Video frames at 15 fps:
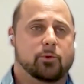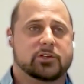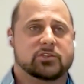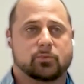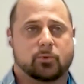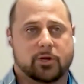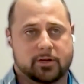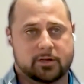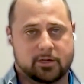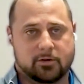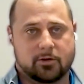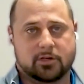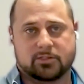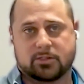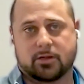We also wanted to
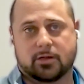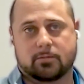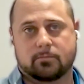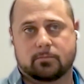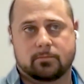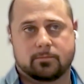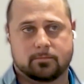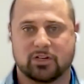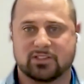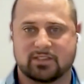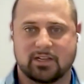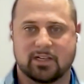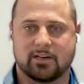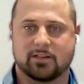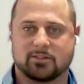crush
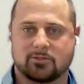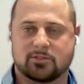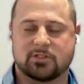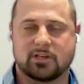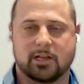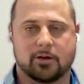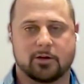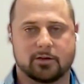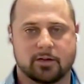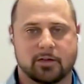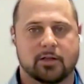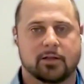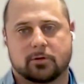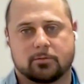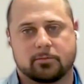the industry standard.
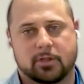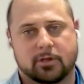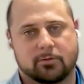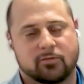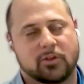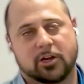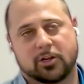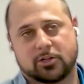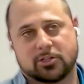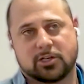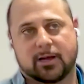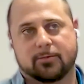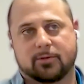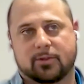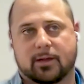So I think we've done a good
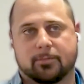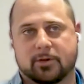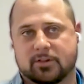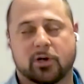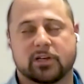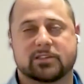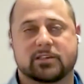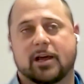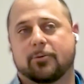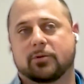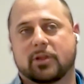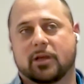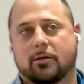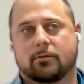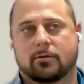job with that. It was not
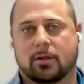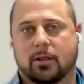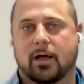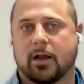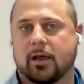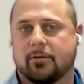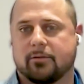without a lot